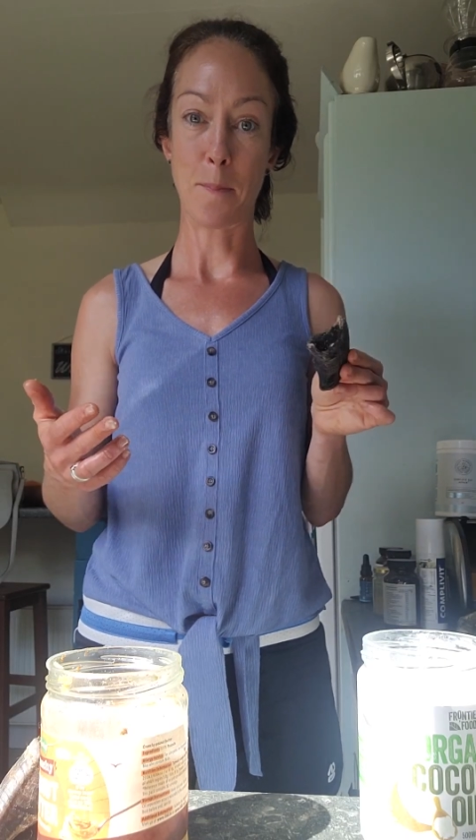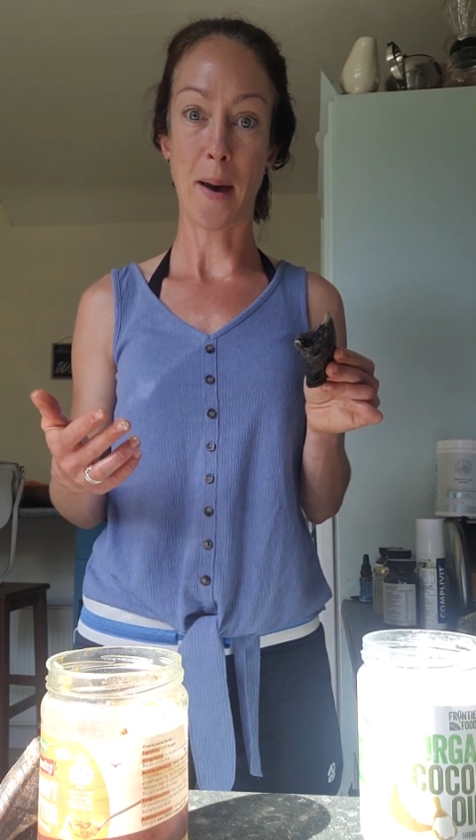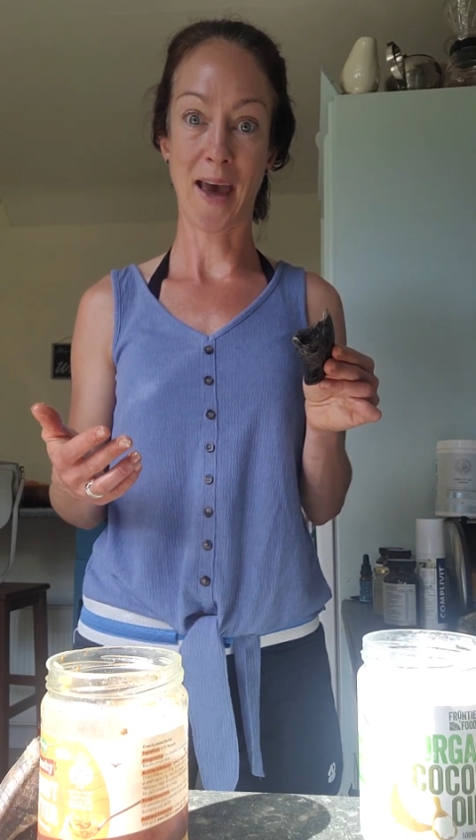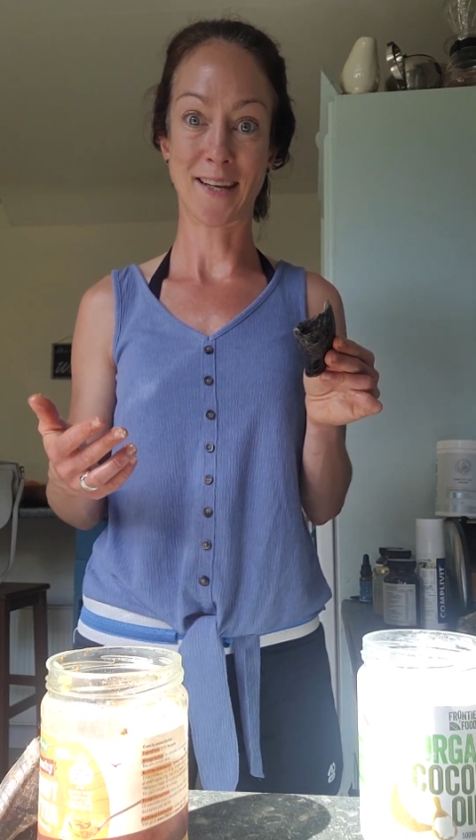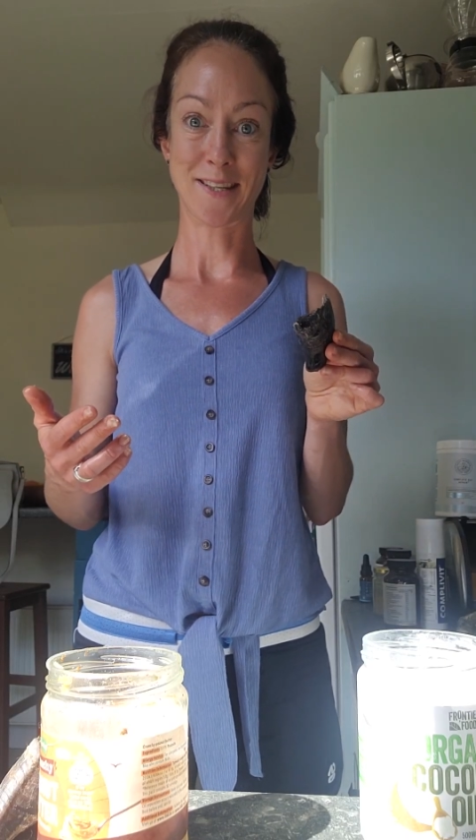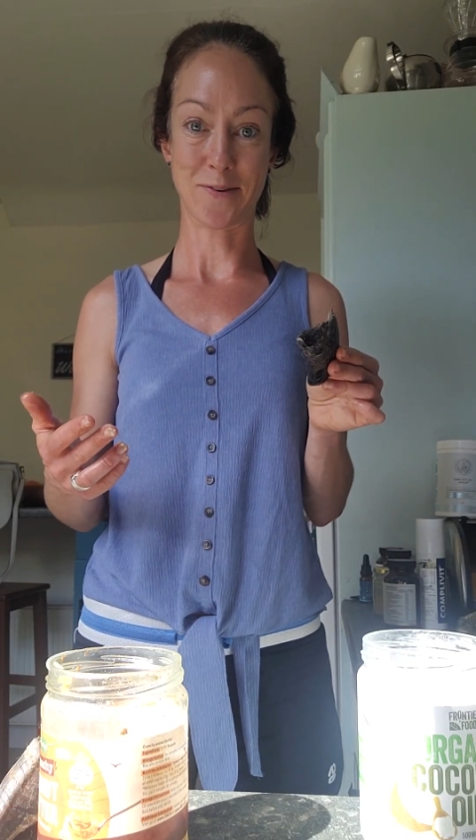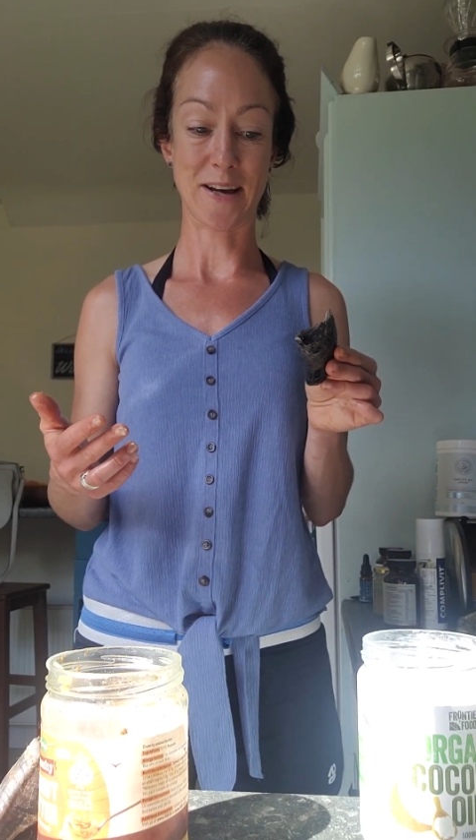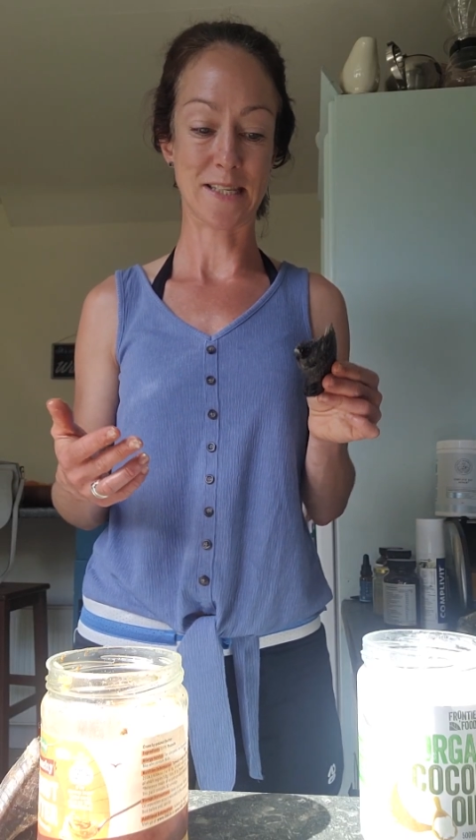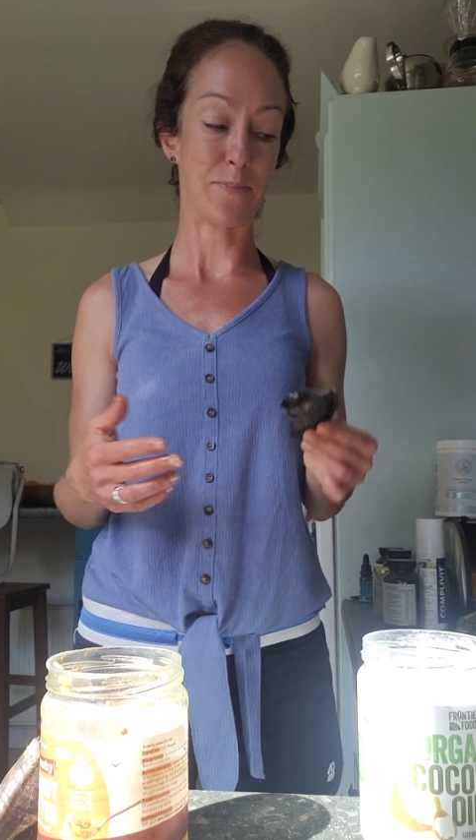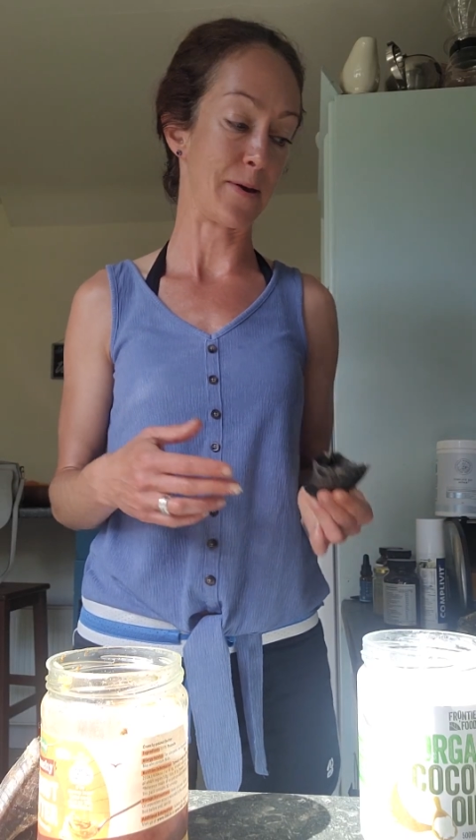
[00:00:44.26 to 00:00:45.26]
back to the
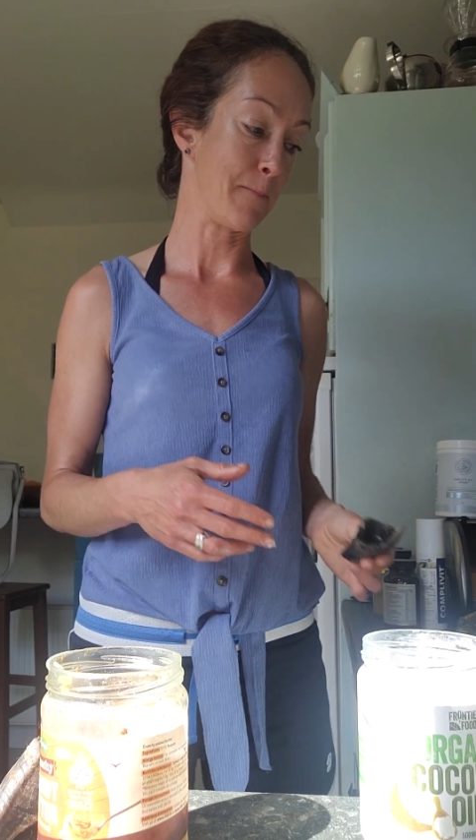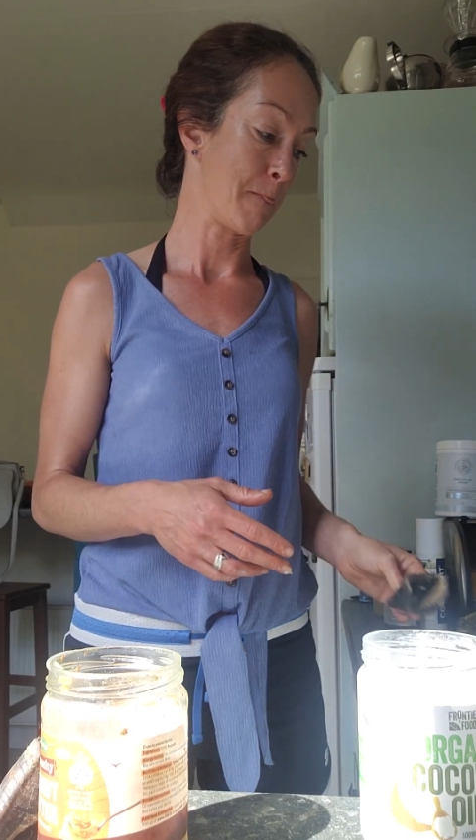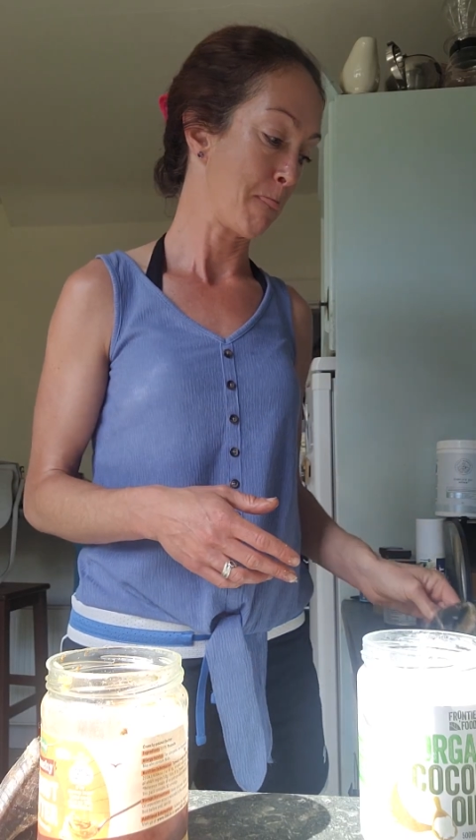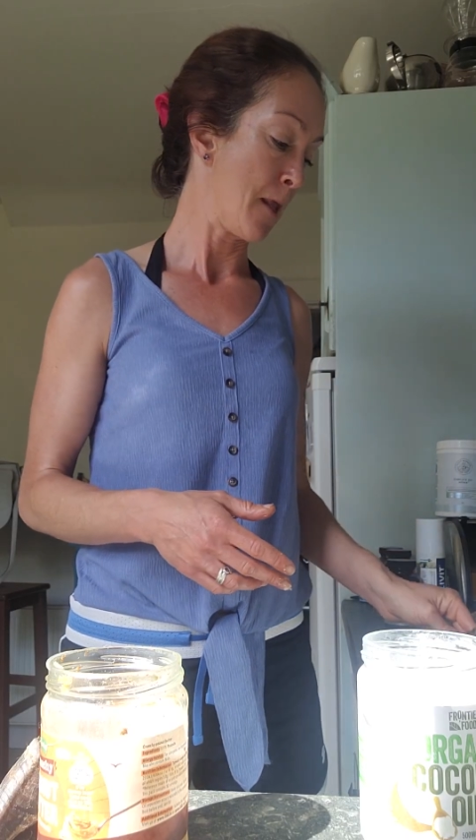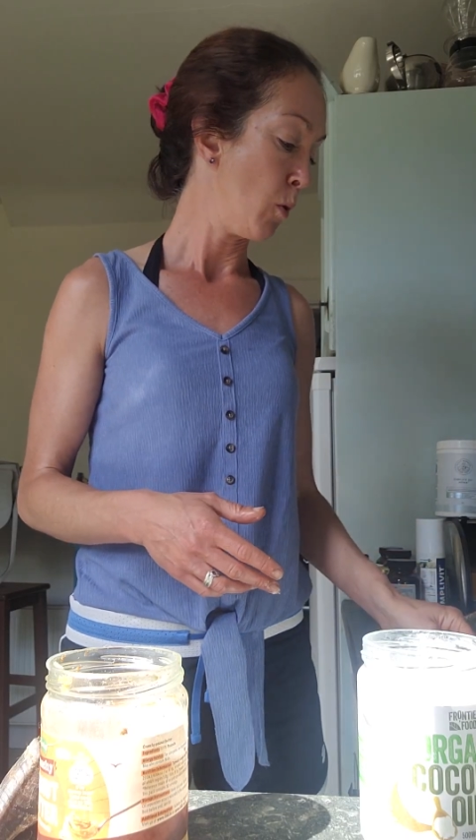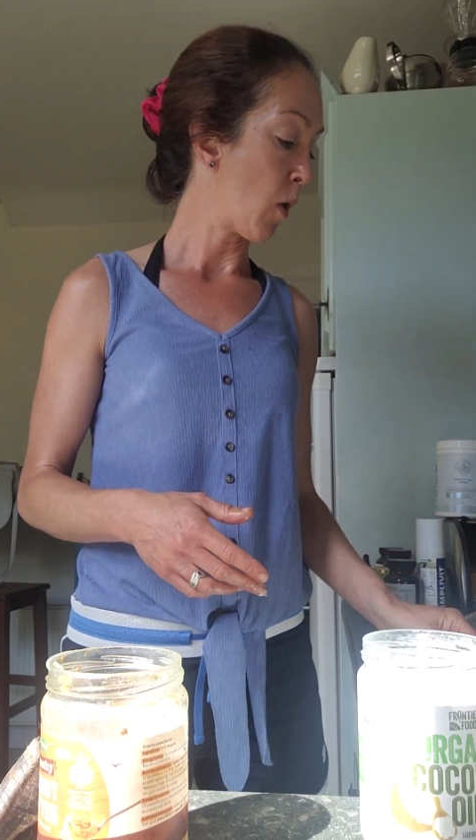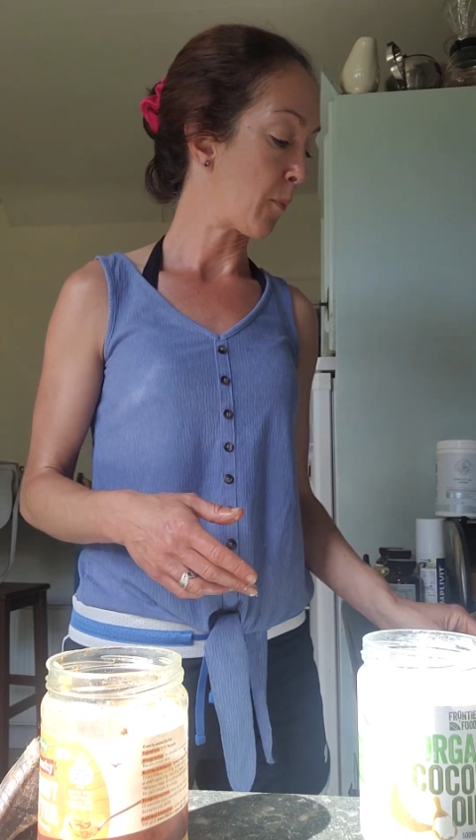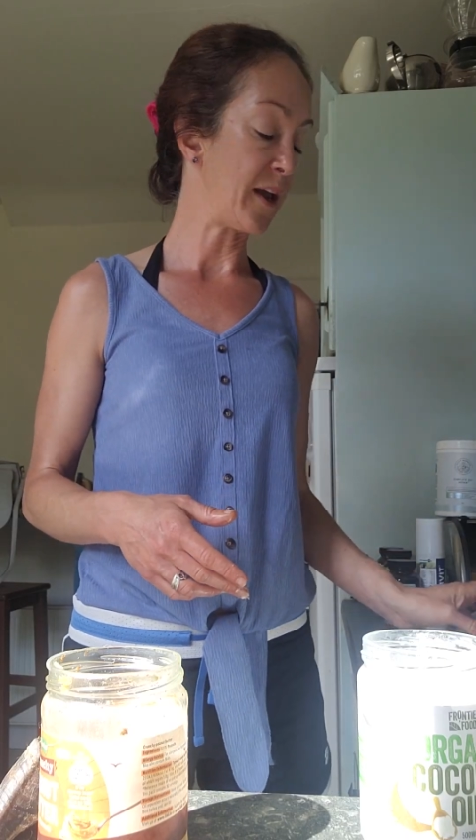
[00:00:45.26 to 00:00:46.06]
recipe. What